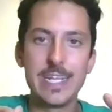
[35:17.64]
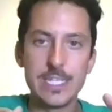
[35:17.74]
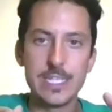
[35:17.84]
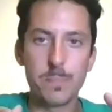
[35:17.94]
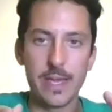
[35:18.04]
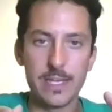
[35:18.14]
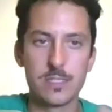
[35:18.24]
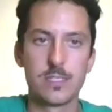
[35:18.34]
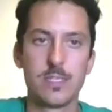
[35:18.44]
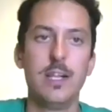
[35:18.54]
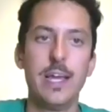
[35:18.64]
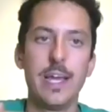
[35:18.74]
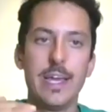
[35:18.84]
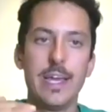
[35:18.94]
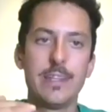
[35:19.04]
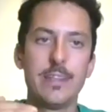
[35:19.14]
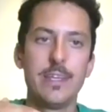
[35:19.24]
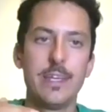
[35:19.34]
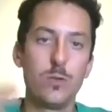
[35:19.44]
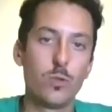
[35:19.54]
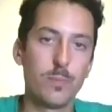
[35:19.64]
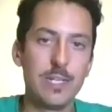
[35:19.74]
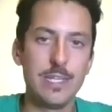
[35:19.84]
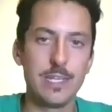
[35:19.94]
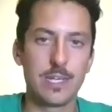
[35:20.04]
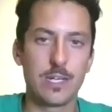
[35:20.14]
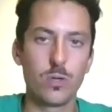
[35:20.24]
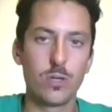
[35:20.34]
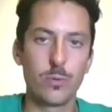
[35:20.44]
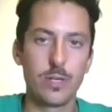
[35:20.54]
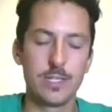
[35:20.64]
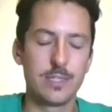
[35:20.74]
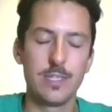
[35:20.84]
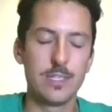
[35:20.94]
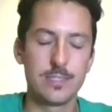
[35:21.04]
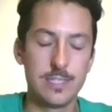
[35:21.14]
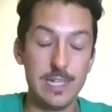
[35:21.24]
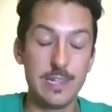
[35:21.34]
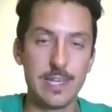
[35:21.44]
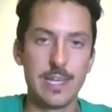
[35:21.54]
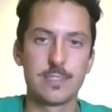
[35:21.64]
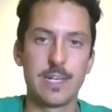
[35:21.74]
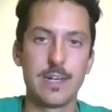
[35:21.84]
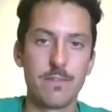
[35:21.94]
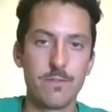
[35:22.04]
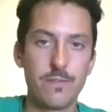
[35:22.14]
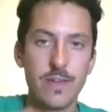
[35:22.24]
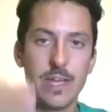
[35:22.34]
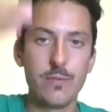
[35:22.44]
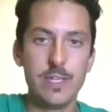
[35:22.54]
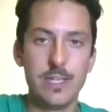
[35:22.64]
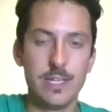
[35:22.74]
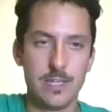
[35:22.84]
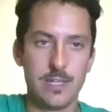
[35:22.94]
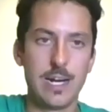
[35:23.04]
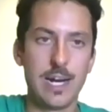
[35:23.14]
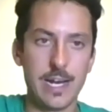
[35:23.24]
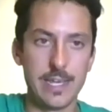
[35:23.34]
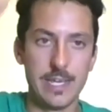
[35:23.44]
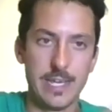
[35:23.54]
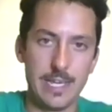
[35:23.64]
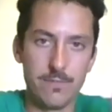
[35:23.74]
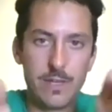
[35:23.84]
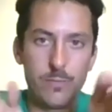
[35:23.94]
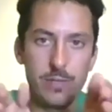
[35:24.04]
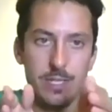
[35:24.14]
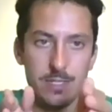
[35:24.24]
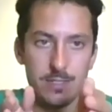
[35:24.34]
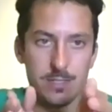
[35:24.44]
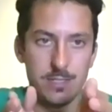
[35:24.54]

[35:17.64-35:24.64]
space, and normally concrete steel tanks are very high and very